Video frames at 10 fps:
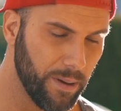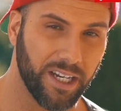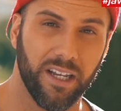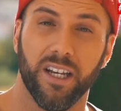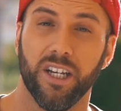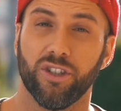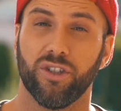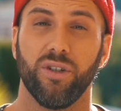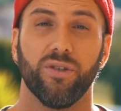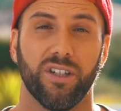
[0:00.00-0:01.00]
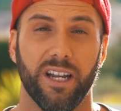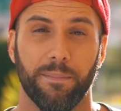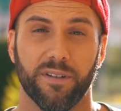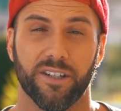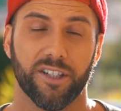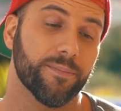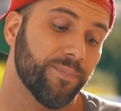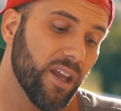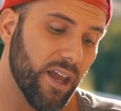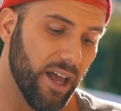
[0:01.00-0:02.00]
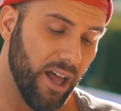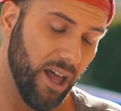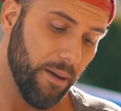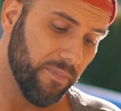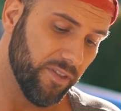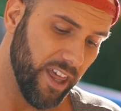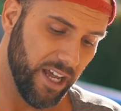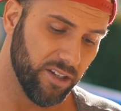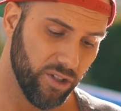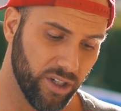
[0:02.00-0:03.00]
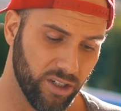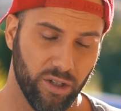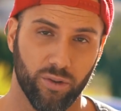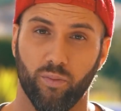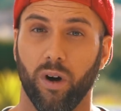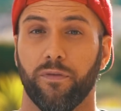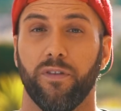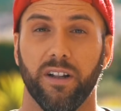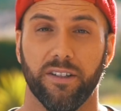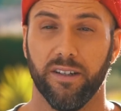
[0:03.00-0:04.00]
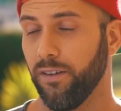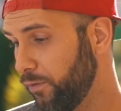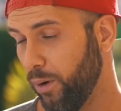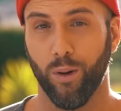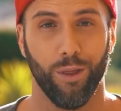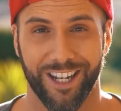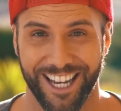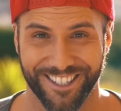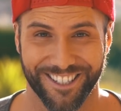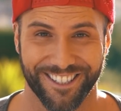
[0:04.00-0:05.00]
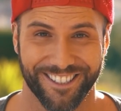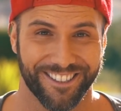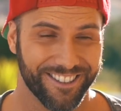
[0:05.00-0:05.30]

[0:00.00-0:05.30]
some money. Just use adapters, then you can use one filter for all the lenses.